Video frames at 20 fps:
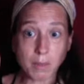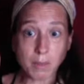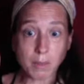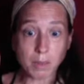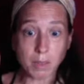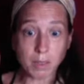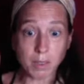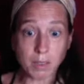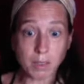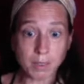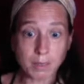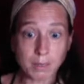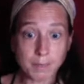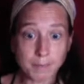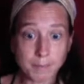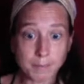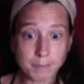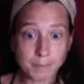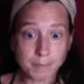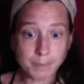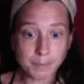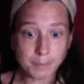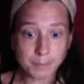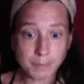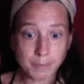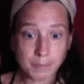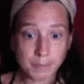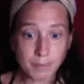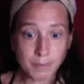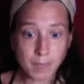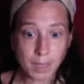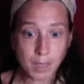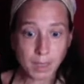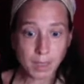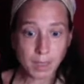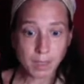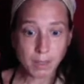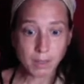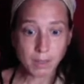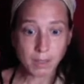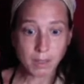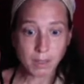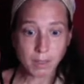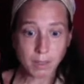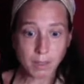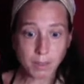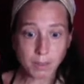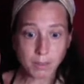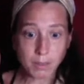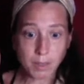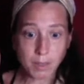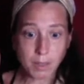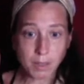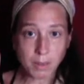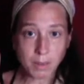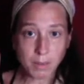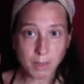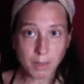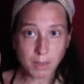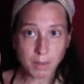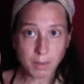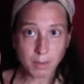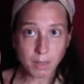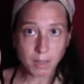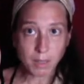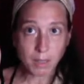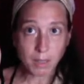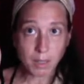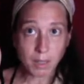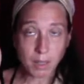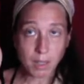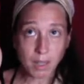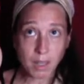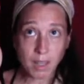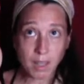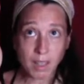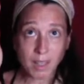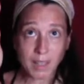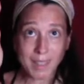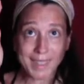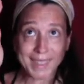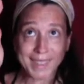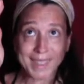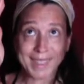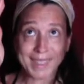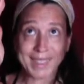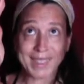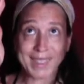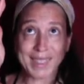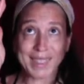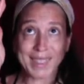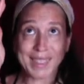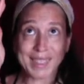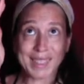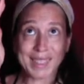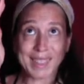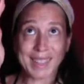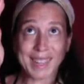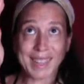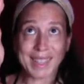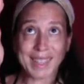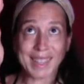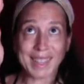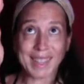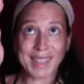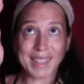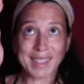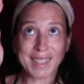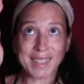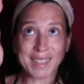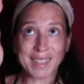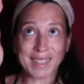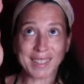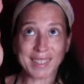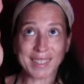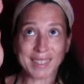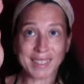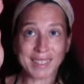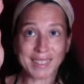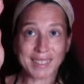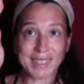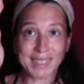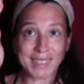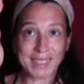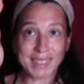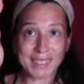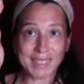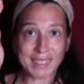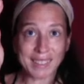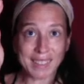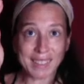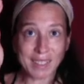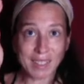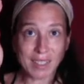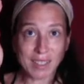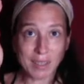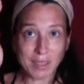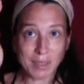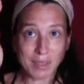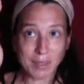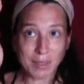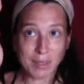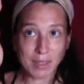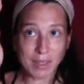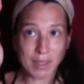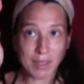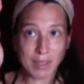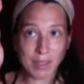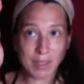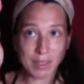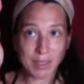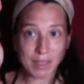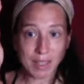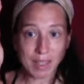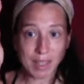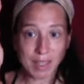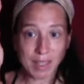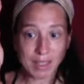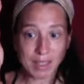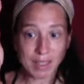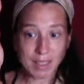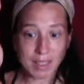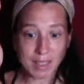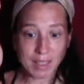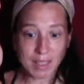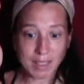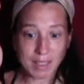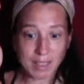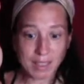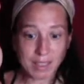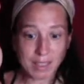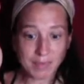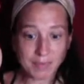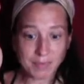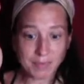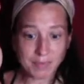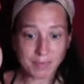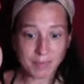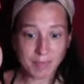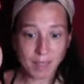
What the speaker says: real? Because the only thing that's real is what you feel. So there's a lot of tension, in nearsightedness and